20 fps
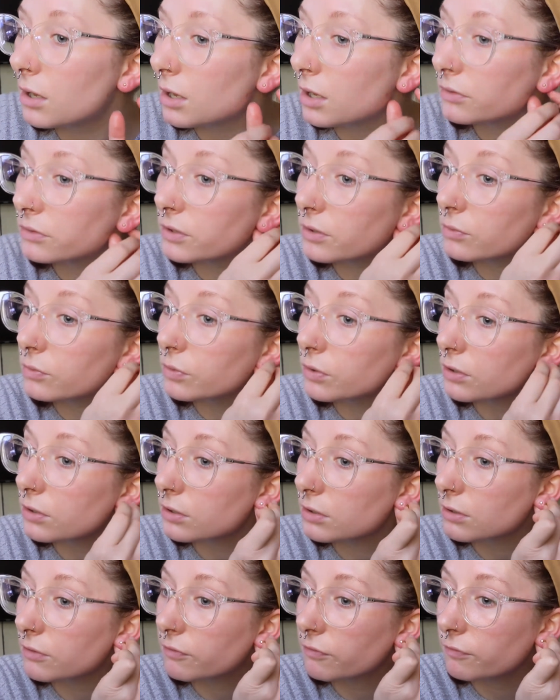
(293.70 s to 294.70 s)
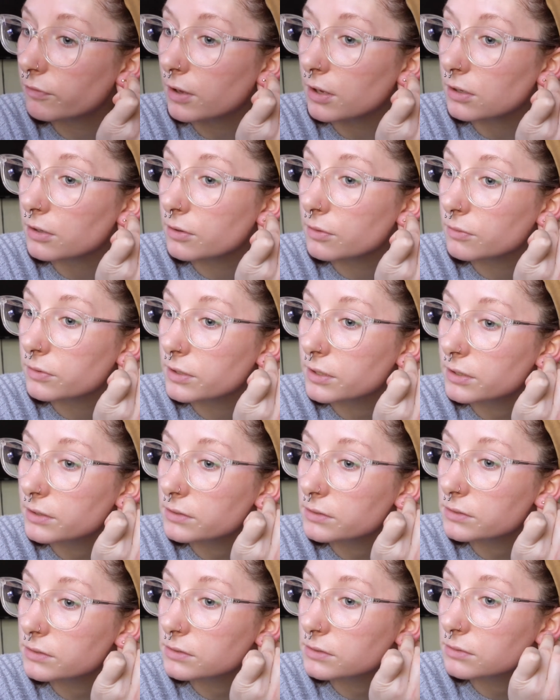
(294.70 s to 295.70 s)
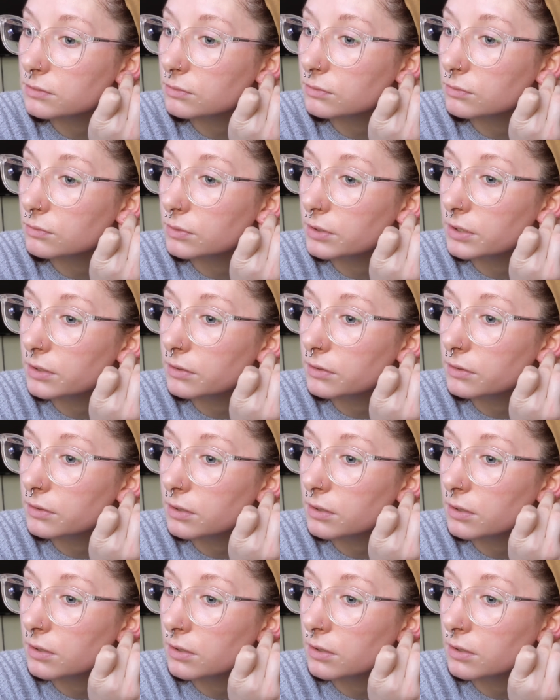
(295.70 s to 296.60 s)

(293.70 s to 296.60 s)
and then we're gonna follow this with